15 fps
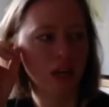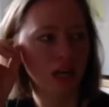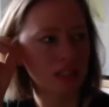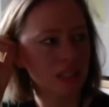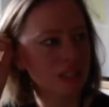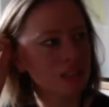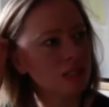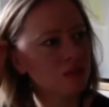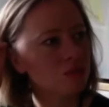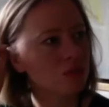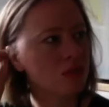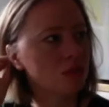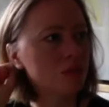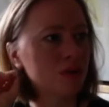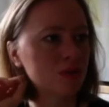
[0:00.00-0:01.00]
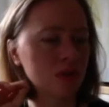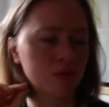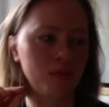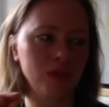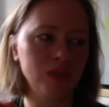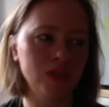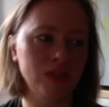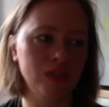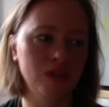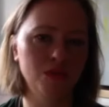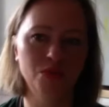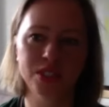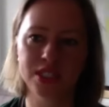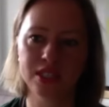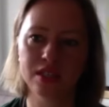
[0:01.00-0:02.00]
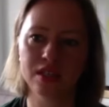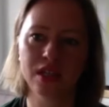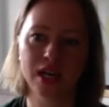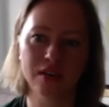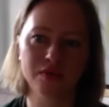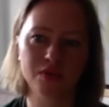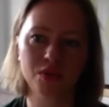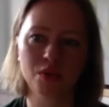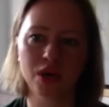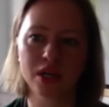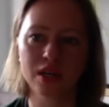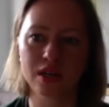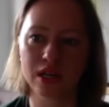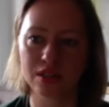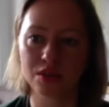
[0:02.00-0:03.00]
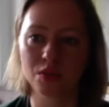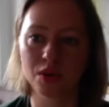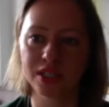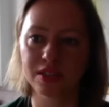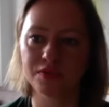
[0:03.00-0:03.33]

I think this was about a month ago, we still have quite had quite